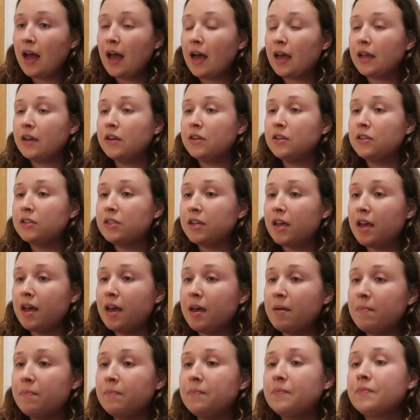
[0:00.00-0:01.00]
and
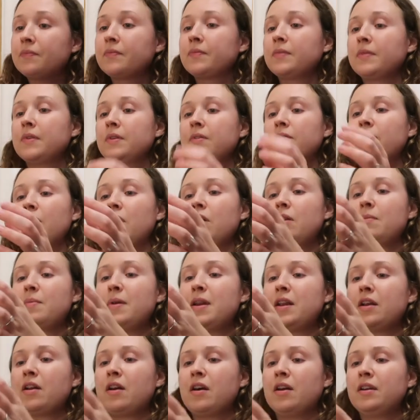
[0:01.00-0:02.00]
got a
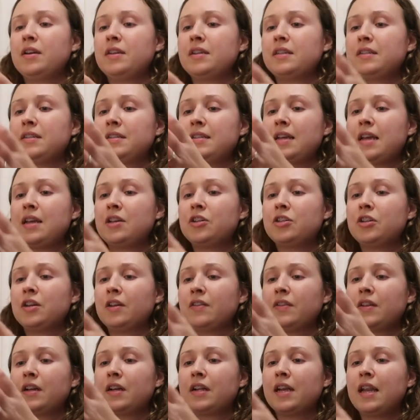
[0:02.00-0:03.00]
bit of condensation
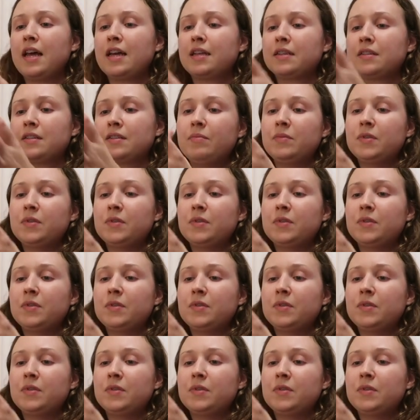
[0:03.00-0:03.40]
on the glass.